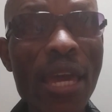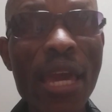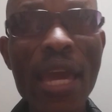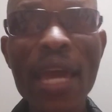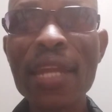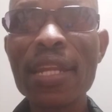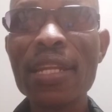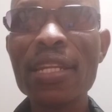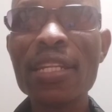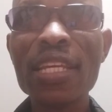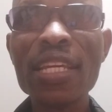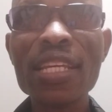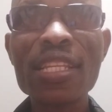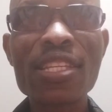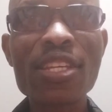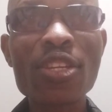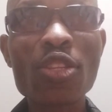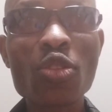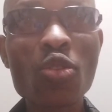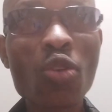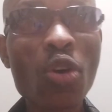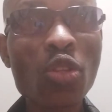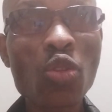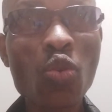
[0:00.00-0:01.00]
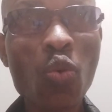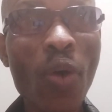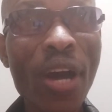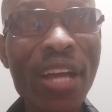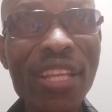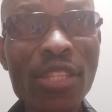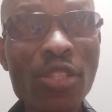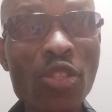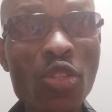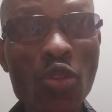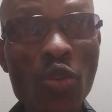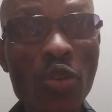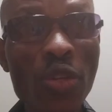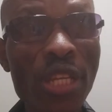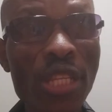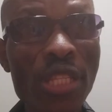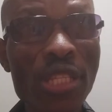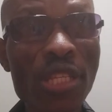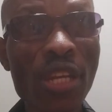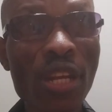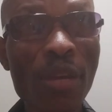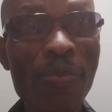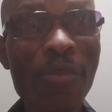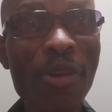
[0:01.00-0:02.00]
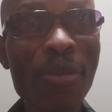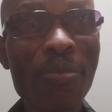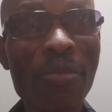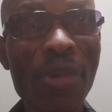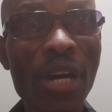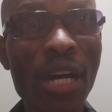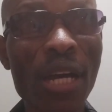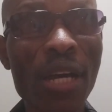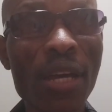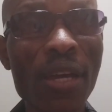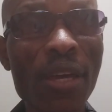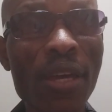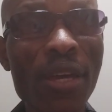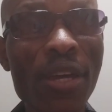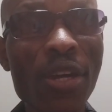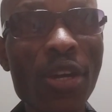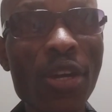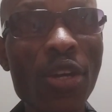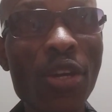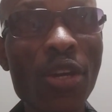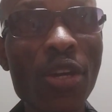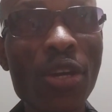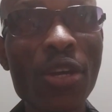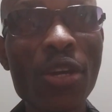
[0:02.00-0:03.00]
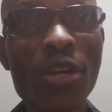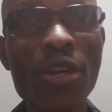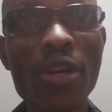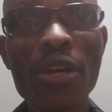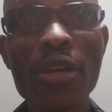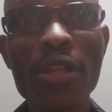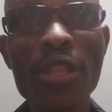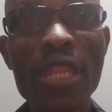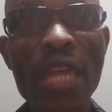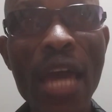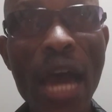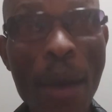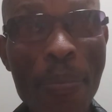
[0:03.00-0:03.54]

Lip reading: And they did not want unity. Remember, the